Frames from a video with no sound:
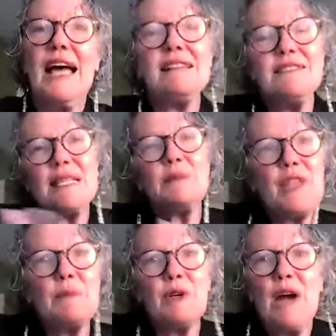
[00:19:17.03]
And some
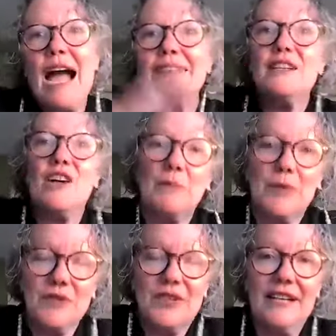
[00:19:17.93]
of them are highly
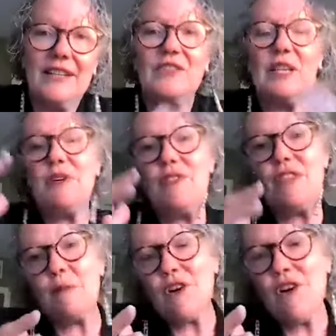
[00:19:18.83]
compensated and some of
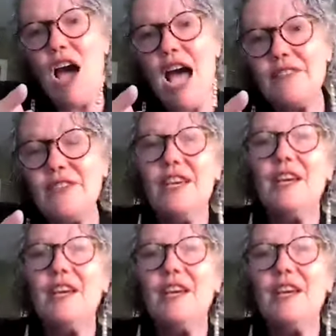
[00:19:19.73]
them are not.